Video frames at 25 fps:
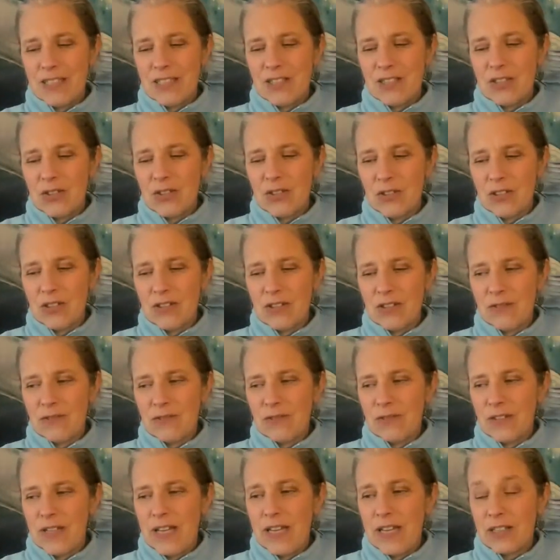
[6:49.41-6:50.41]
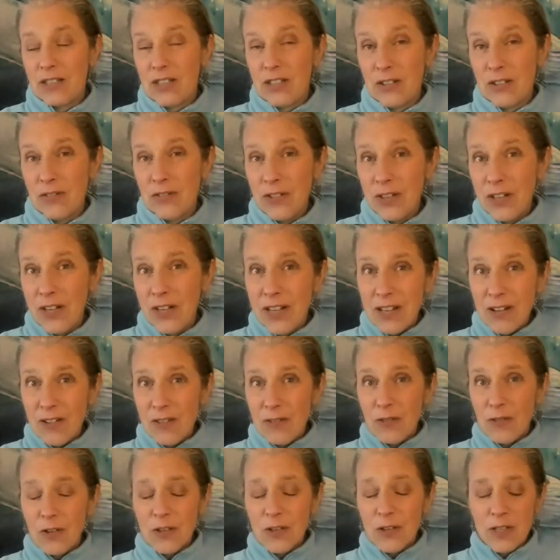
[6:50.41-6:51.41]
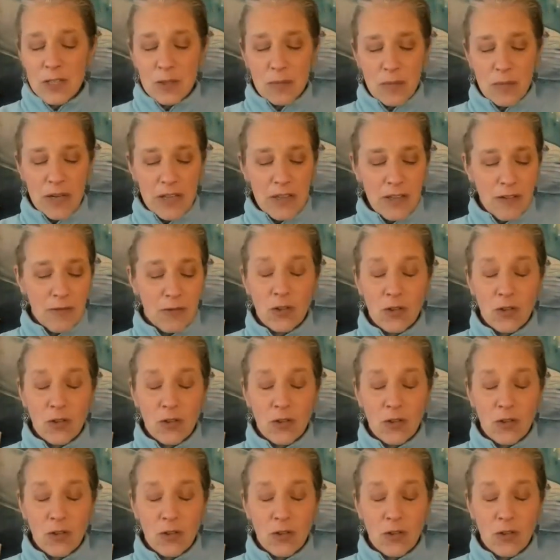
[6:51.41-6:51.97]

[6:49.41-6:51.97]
sort of activity for this month.